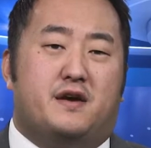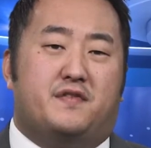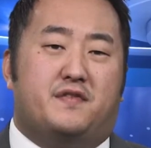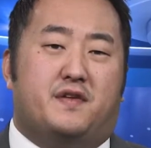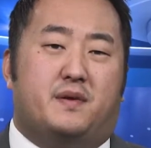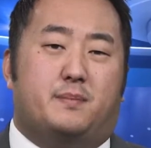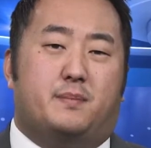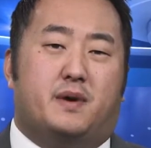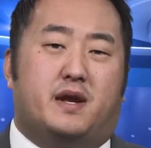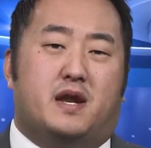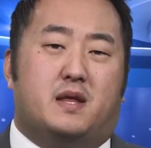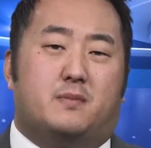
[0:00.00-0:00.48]

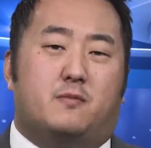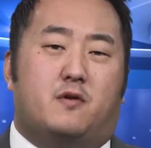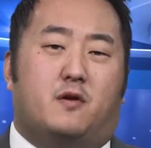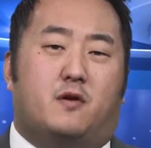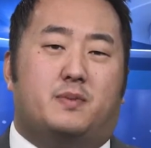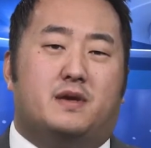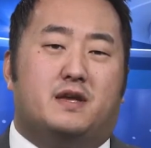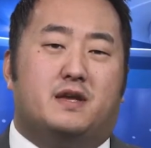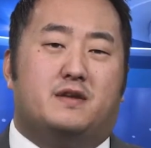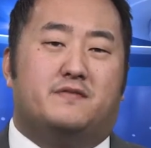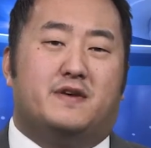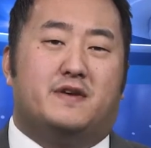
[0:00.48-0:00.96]
The money will
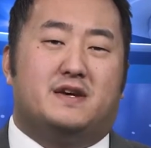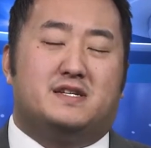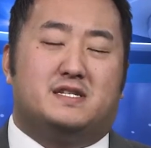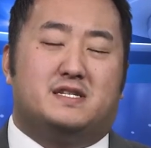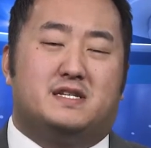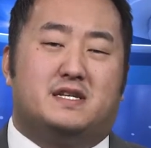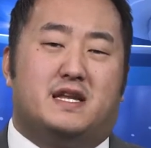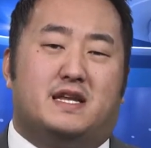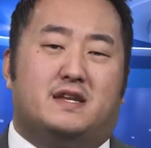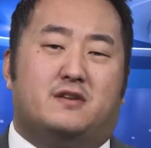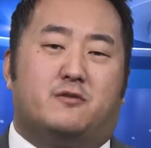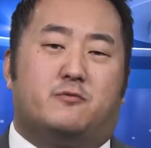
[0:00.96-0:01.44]
be
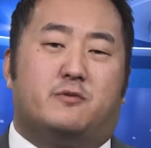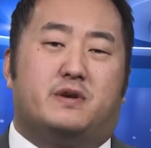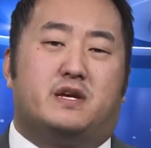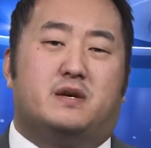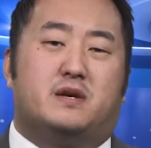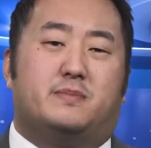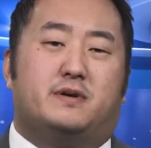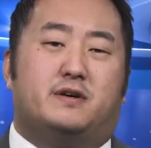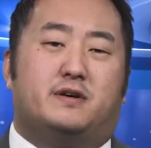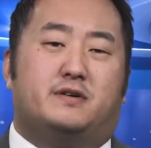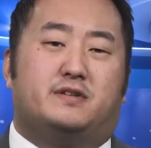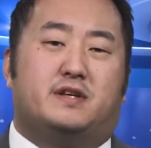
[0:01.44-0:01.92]
invested into
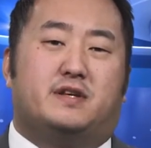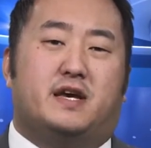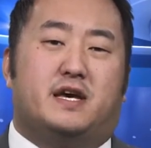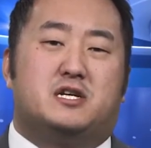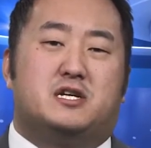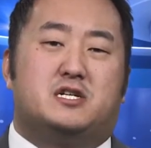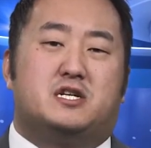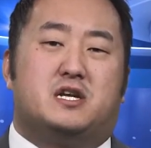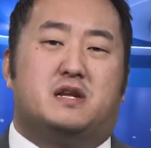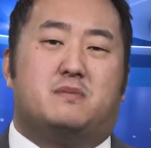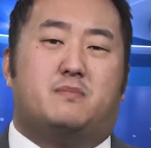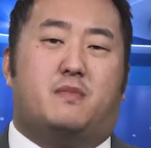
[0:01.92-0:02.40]

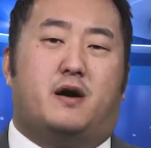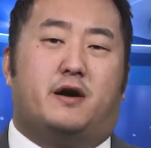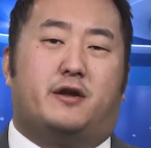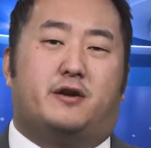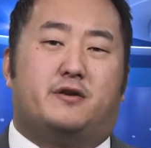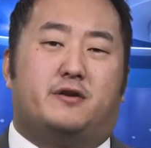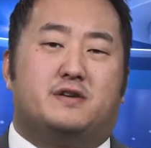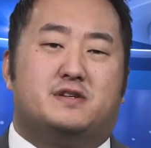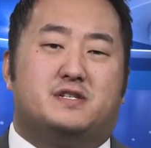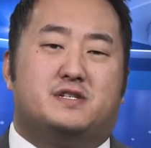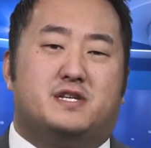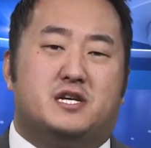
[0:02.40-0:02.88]
rehabilitation and
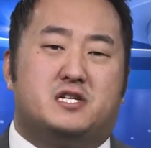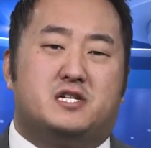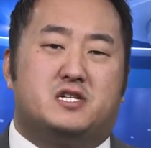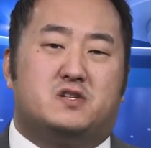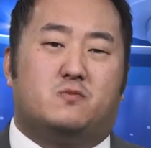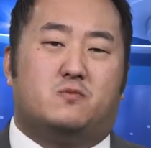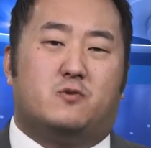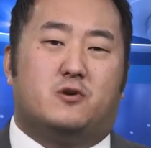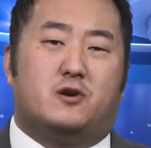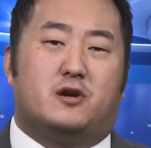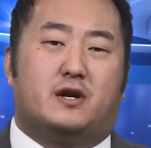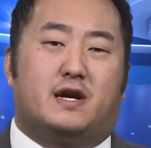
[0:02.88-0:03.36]

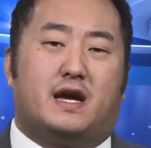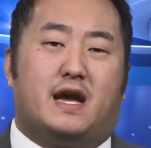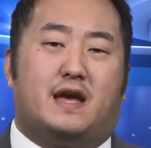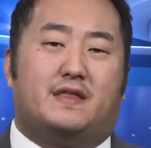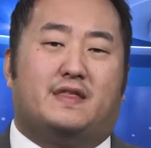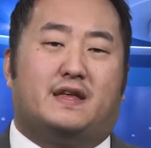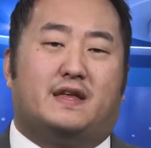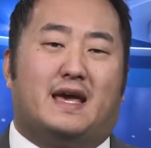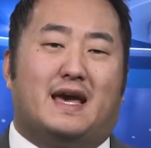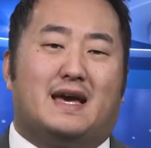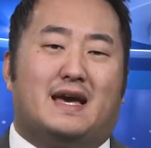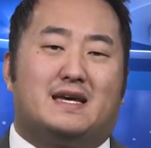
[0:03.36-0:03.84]
modernization work
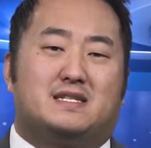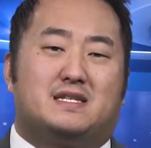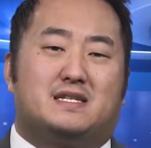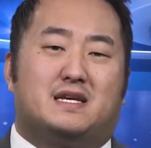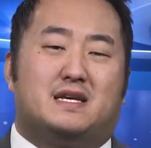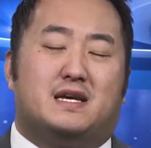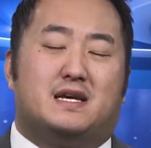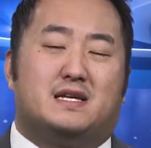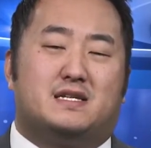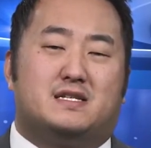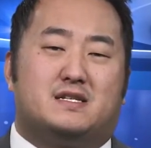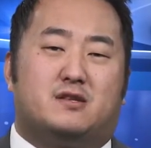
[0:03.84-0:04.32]
at the
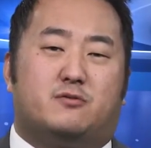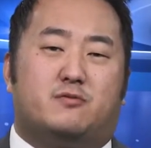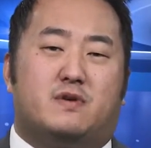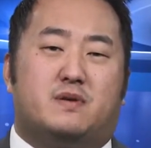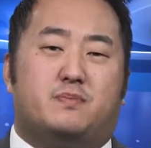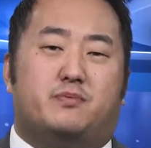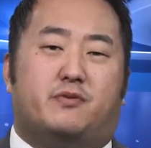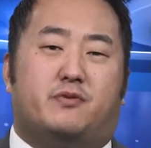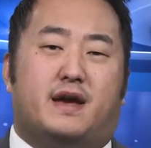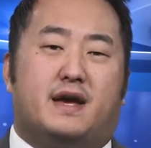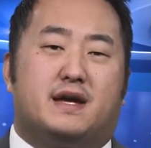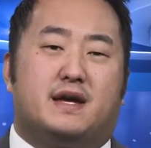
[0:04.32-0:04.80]
Cascade's
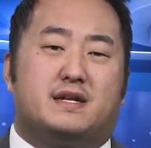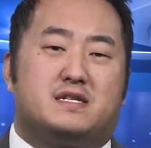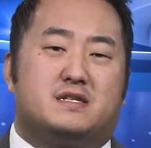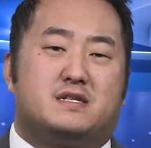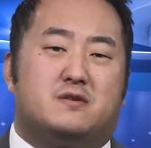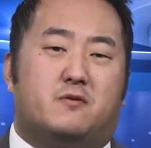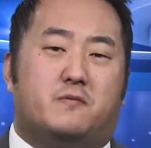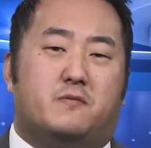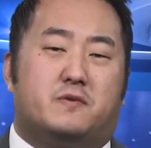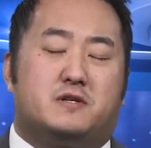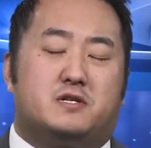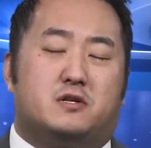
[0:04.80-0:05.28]
3 plants,
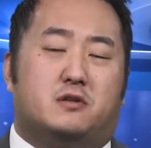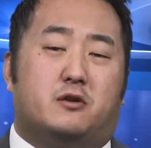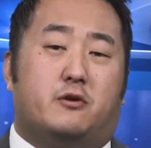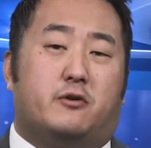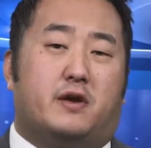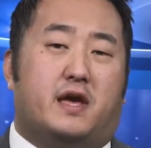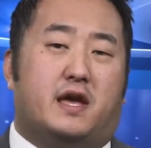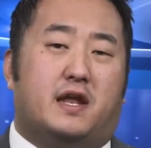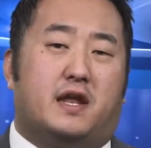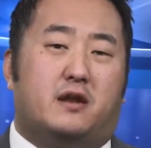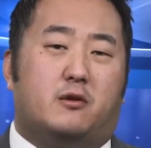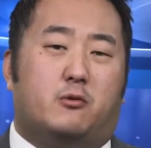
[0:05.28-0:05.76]
which are
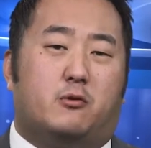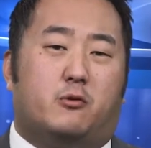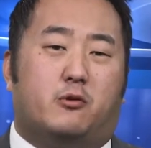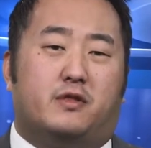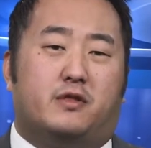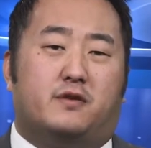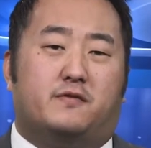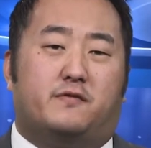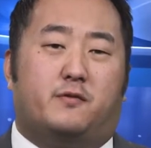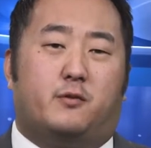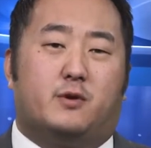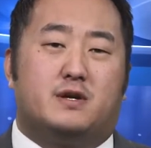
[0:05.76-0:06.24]
located
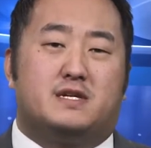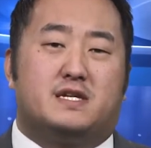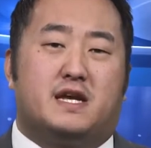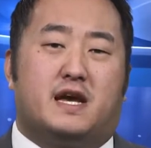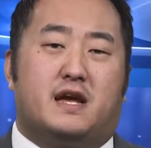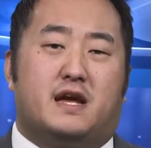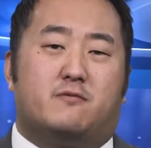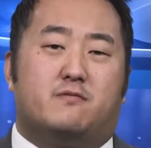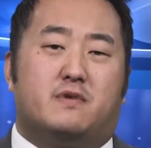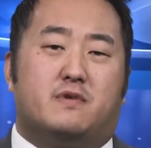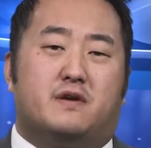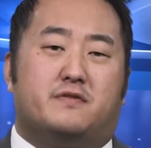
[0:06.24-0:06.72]
on the
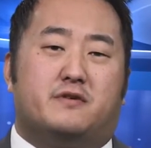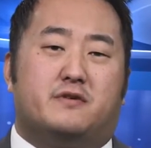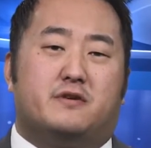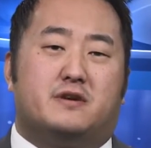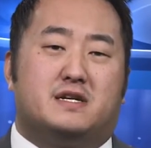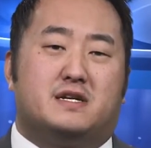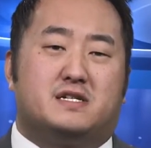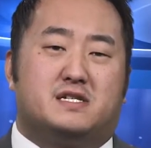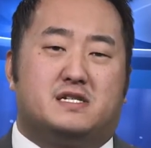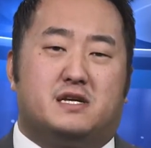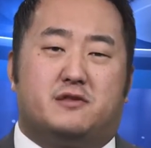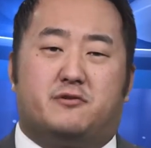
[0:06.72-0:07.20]
Voratan River
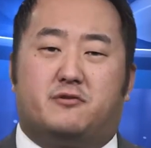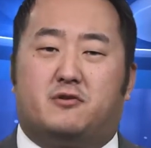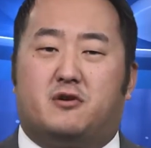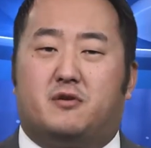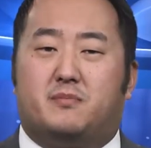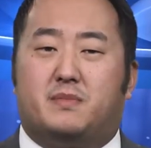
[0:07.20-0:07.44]
in southern